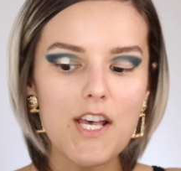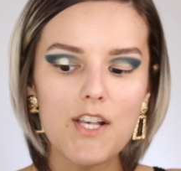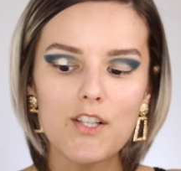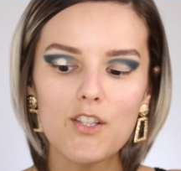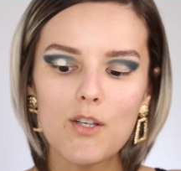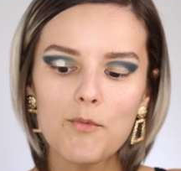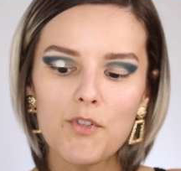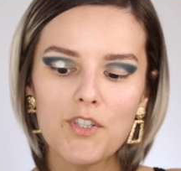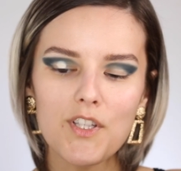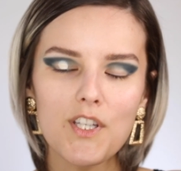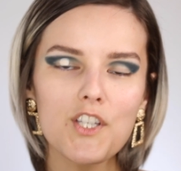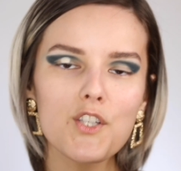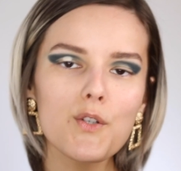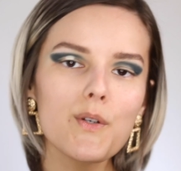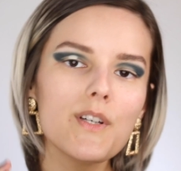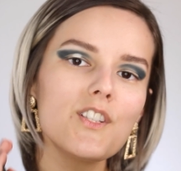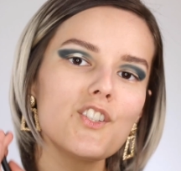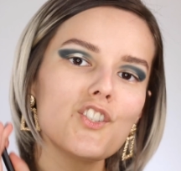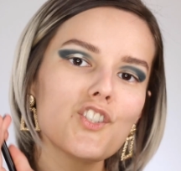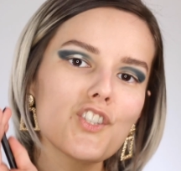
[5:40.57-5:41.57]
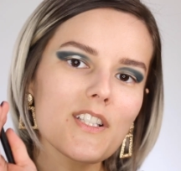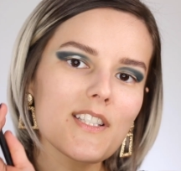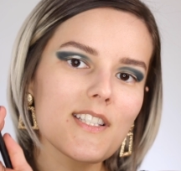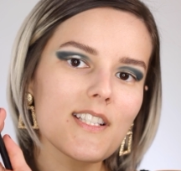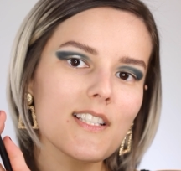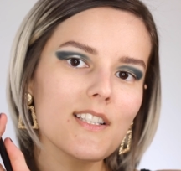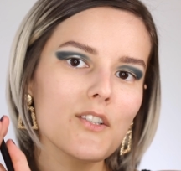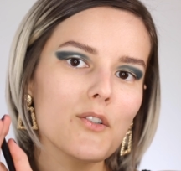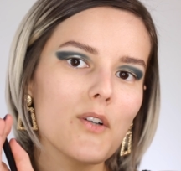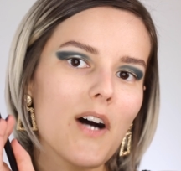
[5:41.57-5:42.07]
So I'm just gonna do it
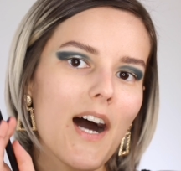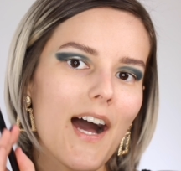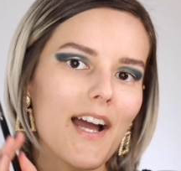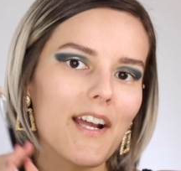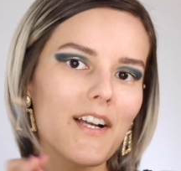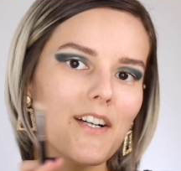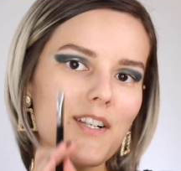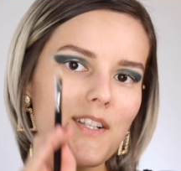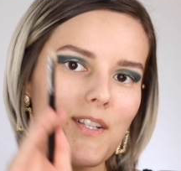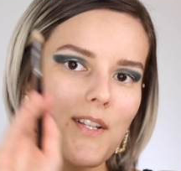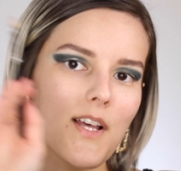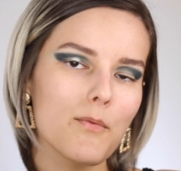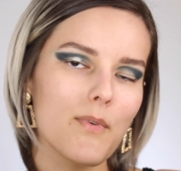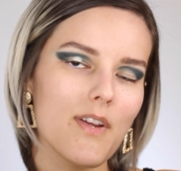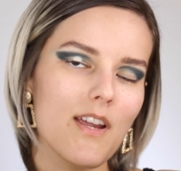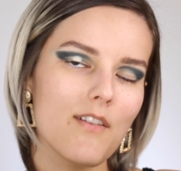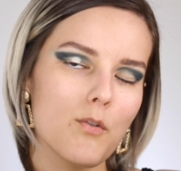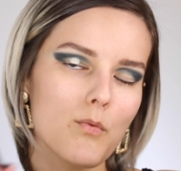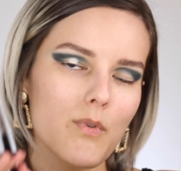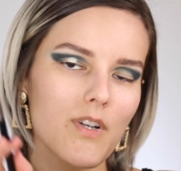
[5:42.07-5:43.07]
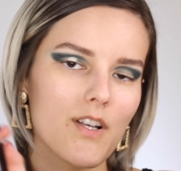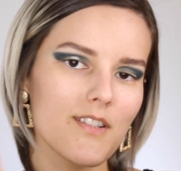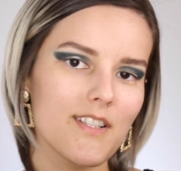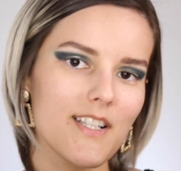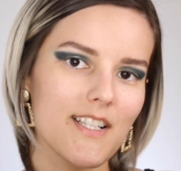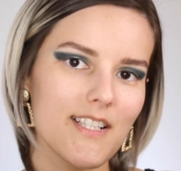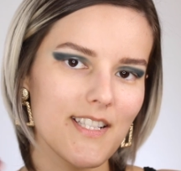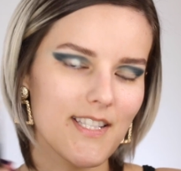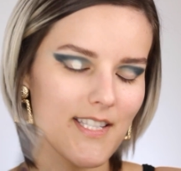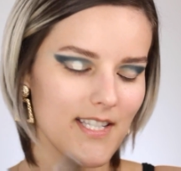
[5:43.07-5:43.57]
just a little higher so that way everyone else
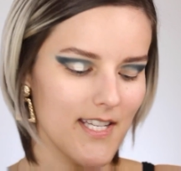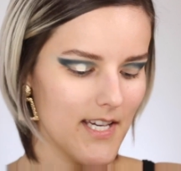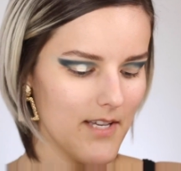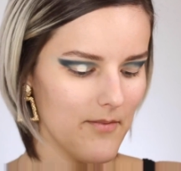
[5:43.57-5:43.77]
can see